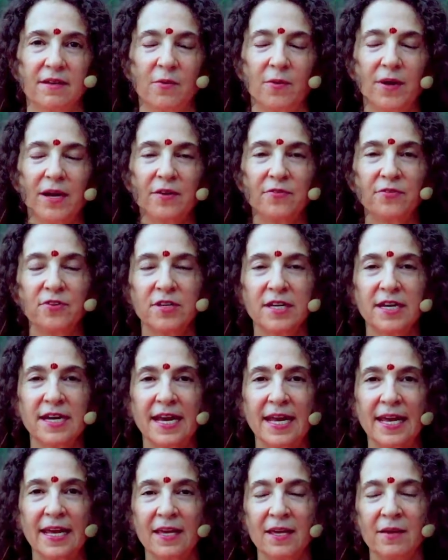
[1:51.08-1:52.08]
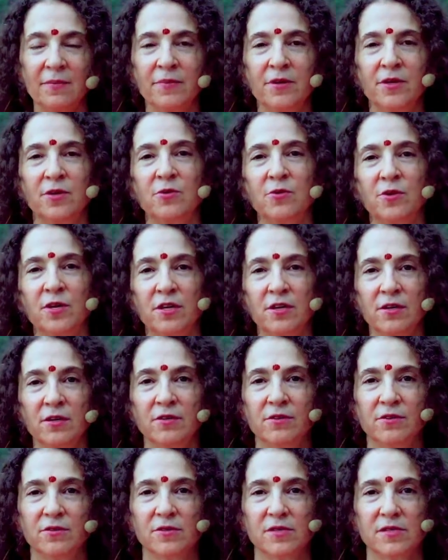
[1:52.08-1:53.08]
whatever name you
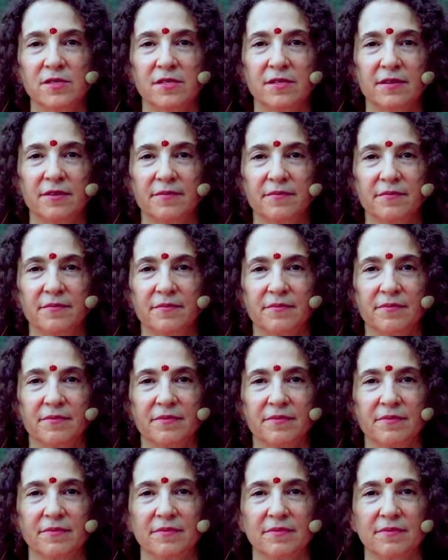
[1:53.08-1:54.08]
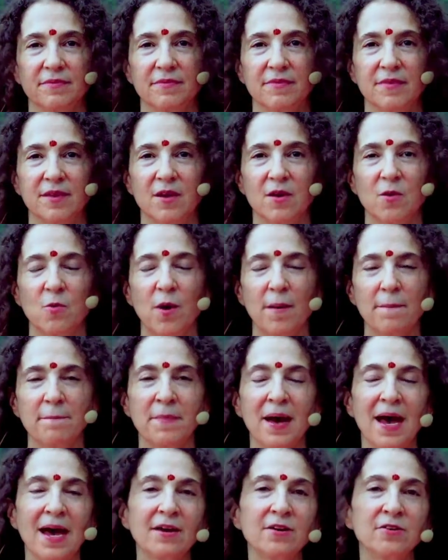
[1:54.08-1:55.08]
use, what
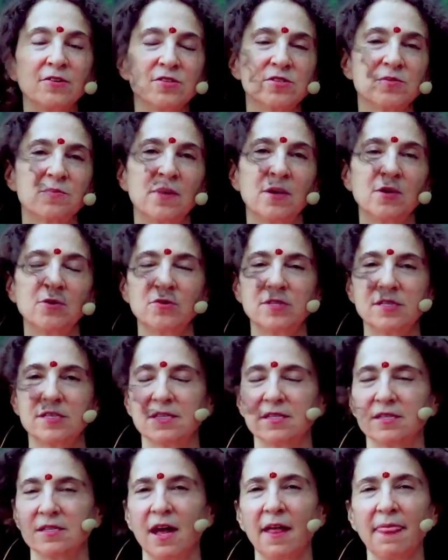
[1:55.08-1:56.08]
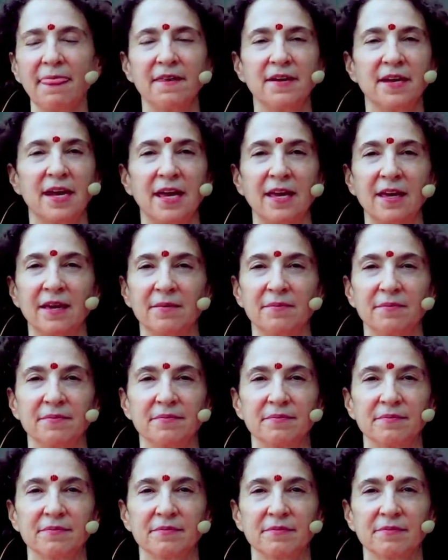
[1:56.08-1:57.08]
matters most is not the name,
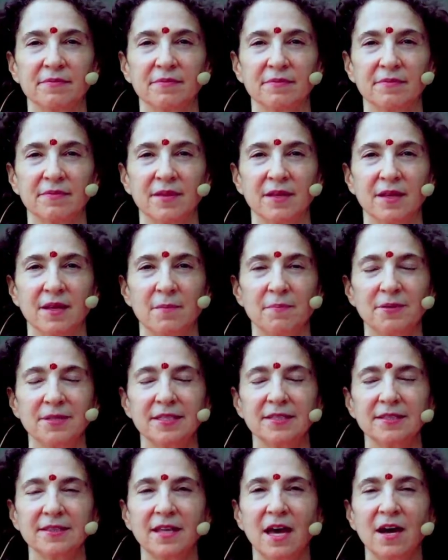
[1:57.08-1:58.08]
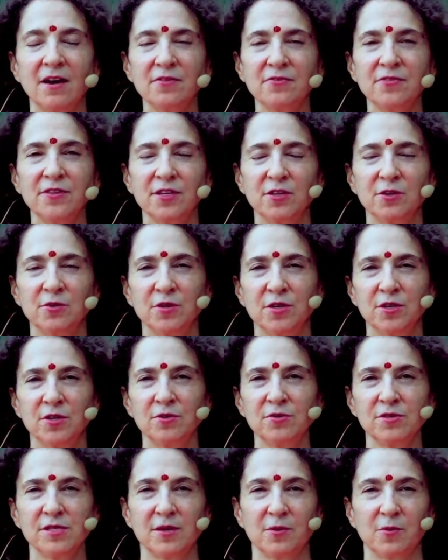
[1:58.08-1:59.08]
but the love that you
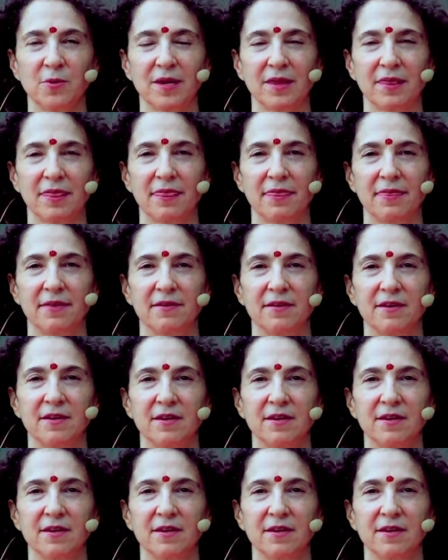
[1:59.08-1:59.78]
use it with.